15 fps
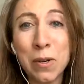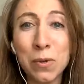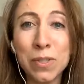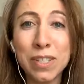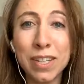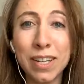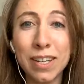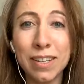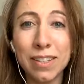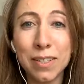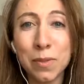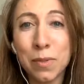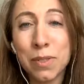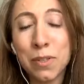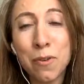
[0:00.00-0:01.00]
hosting.
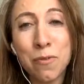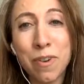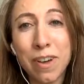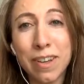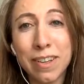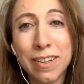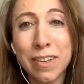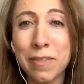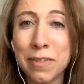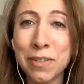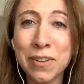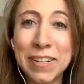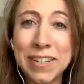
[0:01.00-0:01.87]
This was so fun. It was great